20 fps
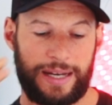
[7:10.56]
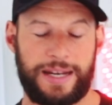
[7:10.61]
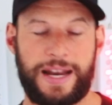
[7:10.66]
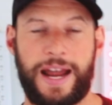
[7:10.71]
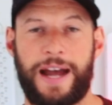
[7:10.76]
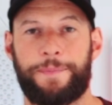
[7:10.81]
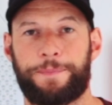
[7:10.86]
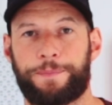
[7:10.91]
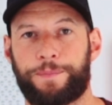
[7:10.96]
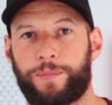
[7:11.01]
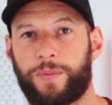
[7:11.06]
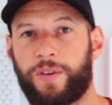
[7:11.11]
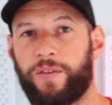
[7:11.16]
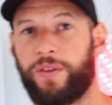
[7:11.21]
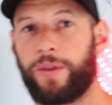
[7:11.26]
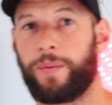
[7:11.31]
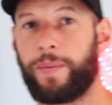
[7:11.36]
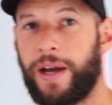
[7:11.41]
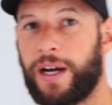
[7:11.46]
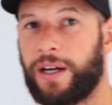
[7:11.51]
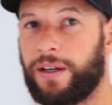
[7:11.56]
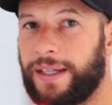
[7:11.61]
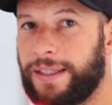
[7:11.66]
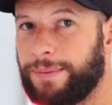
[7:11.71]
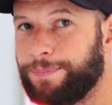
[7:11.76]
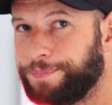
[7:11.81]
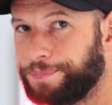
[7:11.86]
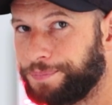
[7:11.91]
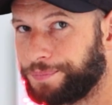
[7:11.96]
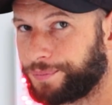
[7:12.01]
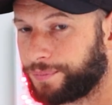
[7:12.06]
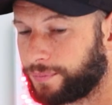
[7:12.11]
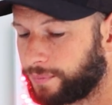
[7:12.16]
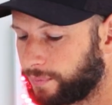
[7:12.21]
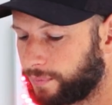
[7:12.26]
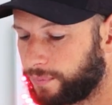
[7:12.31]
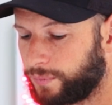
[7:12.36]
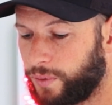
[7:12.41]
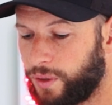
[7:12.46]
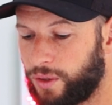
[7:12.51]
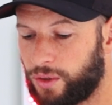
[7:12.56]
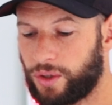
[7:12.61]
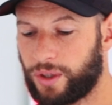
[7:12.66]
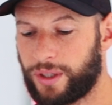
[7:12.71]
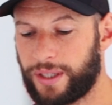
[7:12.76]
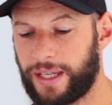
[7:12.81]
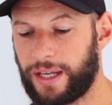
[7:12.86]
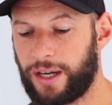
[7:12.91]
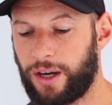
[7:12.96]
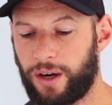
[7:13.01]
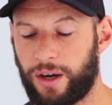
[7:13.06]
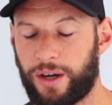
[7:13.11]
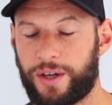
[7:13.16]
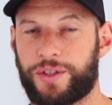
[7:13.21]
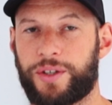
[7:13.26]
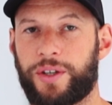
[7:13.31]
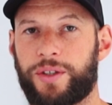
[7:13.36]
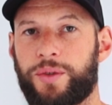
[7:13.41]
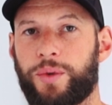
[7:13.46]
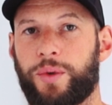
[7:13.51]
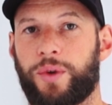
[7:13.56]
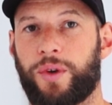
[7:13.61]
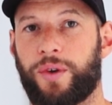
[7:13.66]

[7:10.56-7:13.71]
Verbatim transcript: Now, for the Mito Red, you can get a horizontal